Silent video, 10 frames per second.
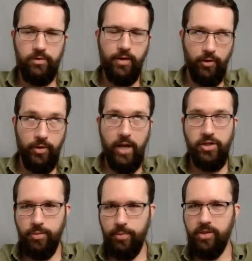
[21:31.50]
the
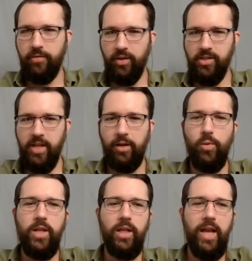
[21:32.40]
location specifics. Like
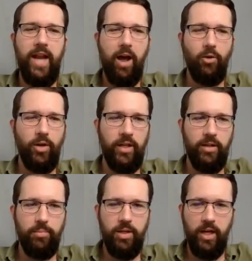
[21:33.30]
we laid out in
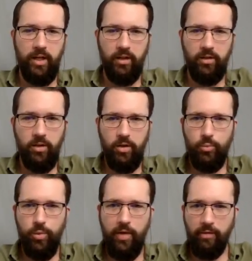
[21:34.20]
the beginning,
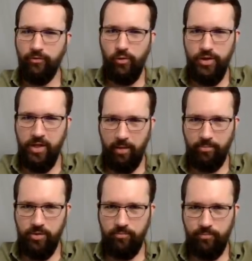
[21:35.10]
we've got 4
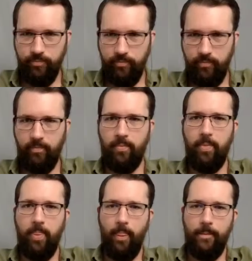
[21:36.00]
steps.
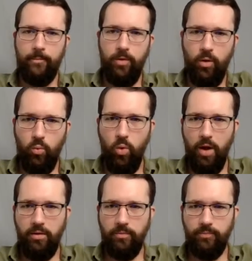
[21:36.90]

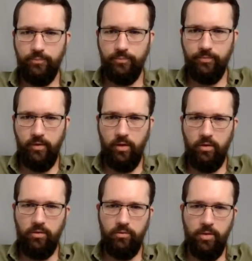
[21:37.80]
1,
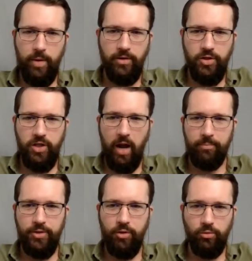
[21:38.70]
the page's job.
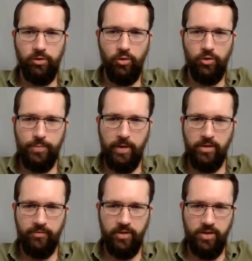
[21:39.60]
2, local
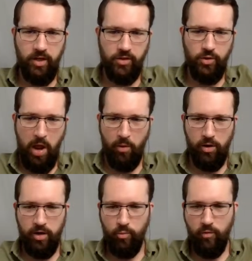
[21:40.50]
specificity. So now we're
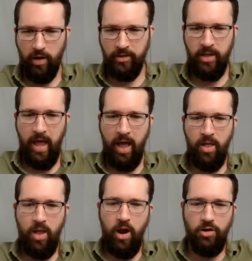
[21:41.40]
going to move on to that.
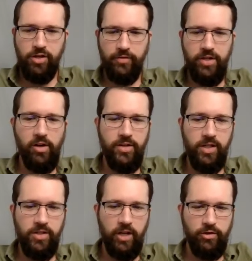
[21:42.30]
Our service area is
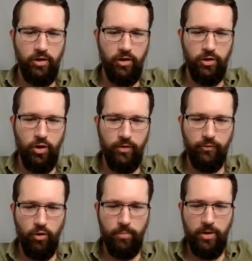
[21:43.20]
East Central Illinois, the
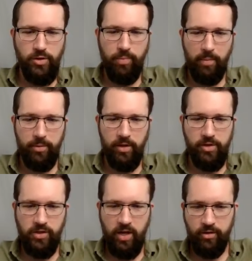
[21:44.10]
4 major
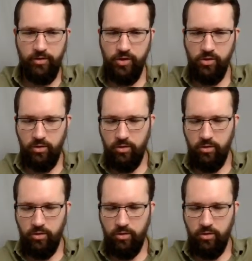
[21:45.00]
population centers